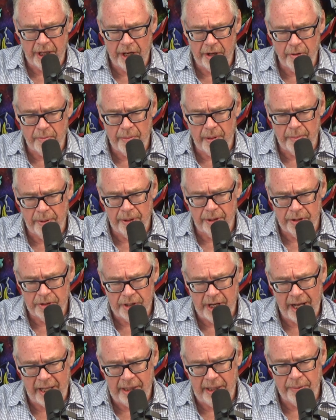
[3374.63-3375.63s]
I don't remember
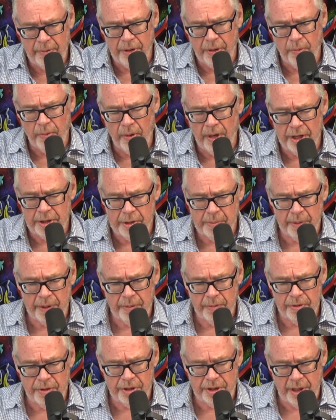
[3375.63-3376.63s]
exactly what it was, but
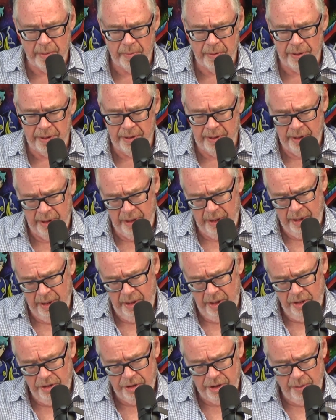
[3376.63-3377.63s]
it was someone
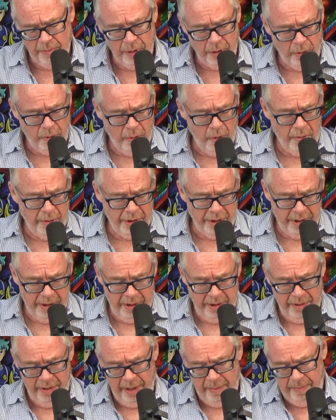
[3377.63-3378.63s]
quoted,
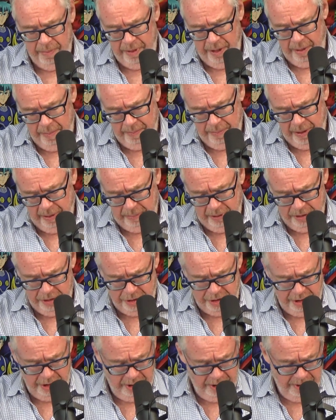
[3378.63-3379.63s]
they
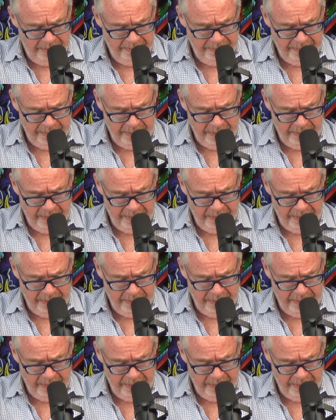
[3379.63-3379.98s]
published or